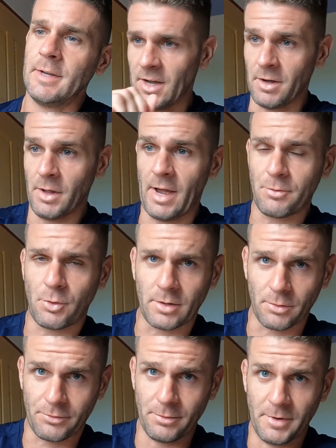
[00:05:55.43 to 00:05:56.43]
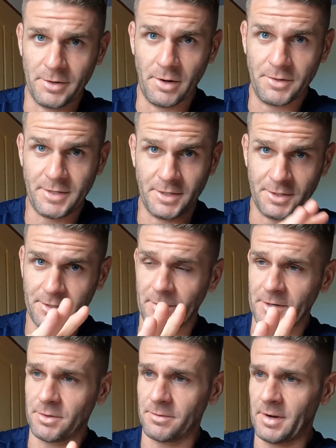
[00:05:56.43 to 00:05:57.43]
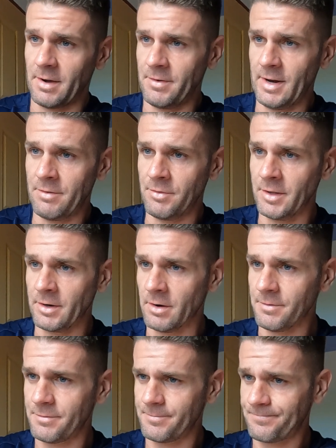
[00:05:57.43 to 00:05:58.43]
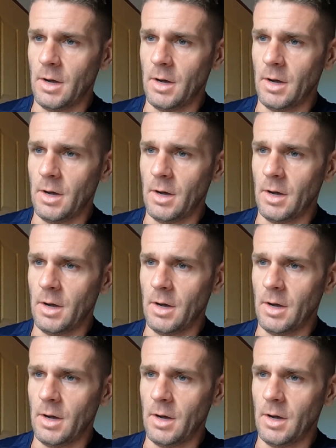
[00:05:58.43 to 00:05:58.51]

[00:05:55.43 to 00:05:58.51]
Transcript: I'll have a quick look through my notes here just to make sure I've covered everything off.